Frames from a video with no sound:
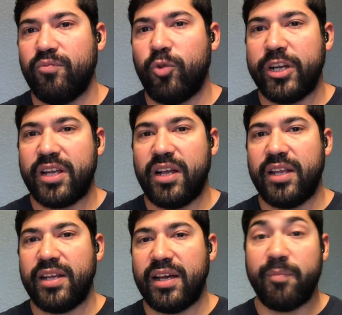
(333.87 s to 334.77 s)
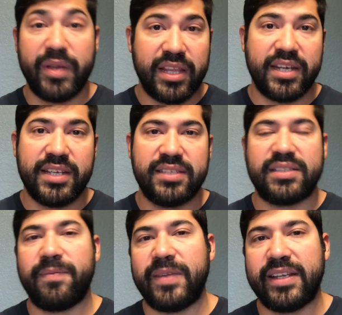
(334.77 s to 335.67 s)
abilities,
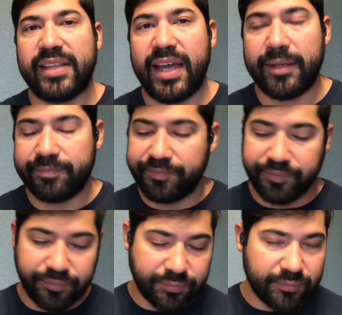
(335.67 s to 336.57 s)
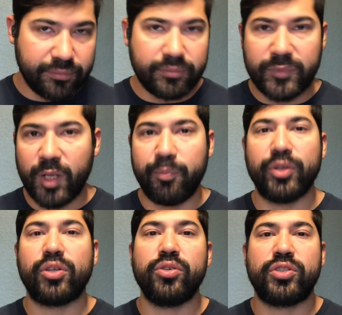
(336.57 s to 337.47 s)
stuff like that.
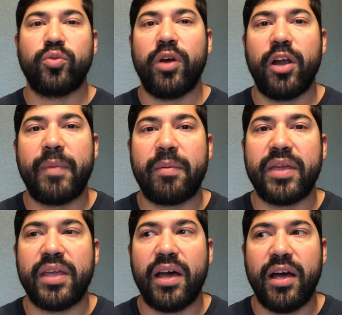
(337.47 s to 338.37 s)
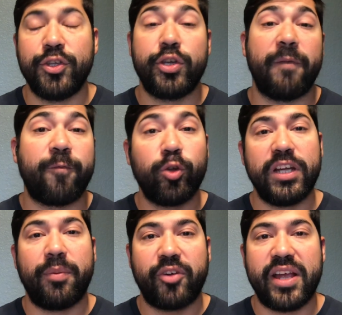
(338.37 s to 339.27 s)
Put those to where maybe you can
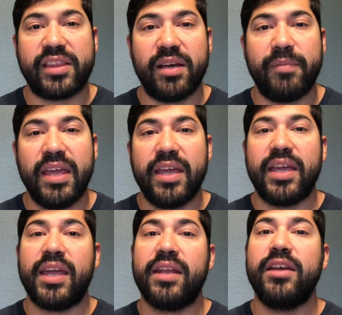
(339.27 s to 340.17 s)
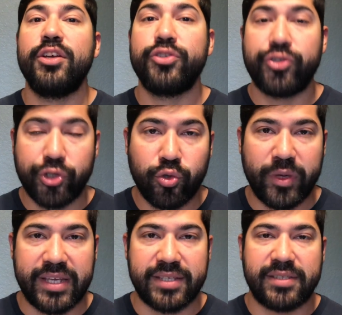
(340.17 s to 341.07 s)
fully upgrade them in 2
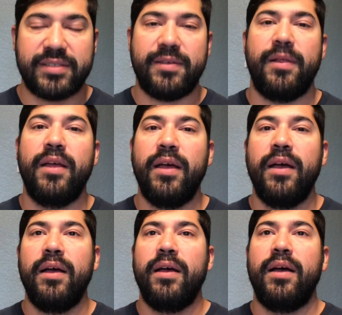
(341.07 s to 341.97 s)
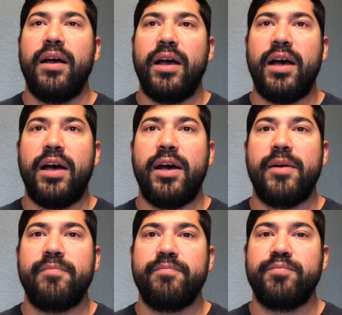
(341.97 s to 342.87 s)
weeks.
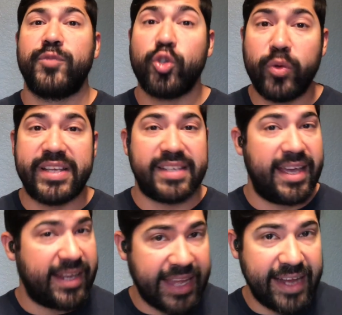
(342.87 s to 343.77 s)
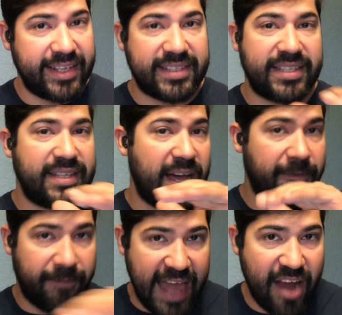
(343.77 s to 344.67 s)
2 weeks. And again, this is
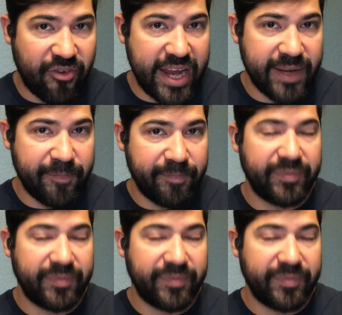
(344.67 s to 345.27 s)
a flat rate